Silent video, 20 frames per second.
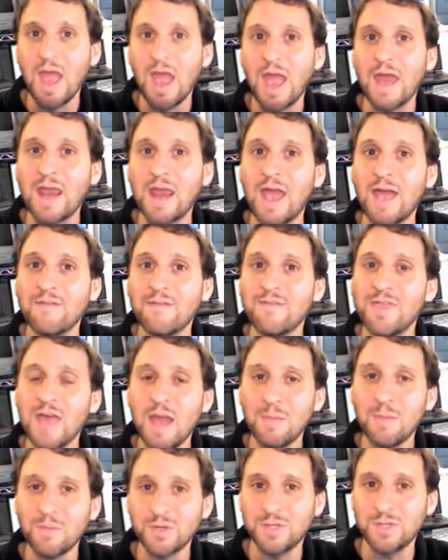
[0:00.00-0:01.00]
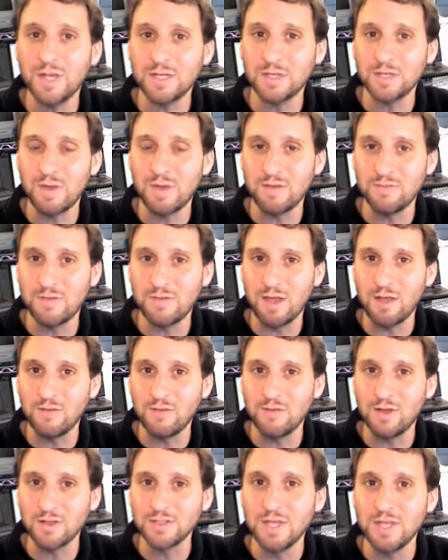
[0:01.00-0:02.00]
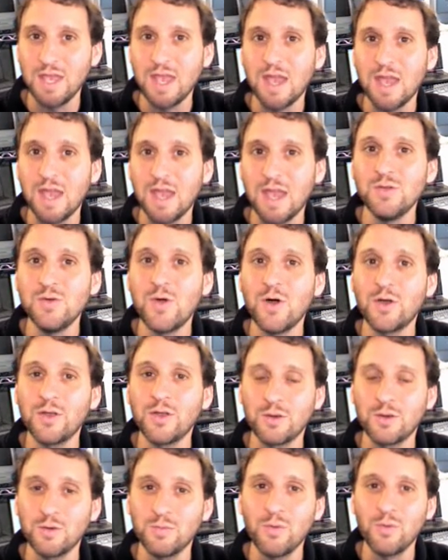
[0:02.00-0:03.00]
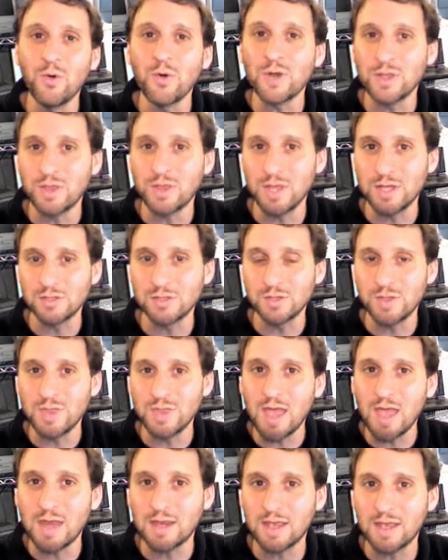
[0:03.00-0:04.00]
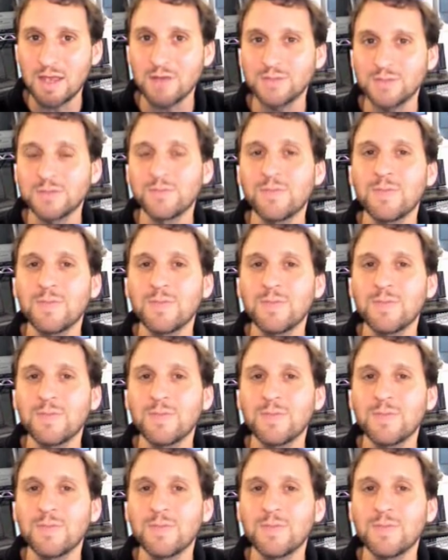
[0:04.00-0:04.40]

and have that protected by FileVault and do all your important things on that account.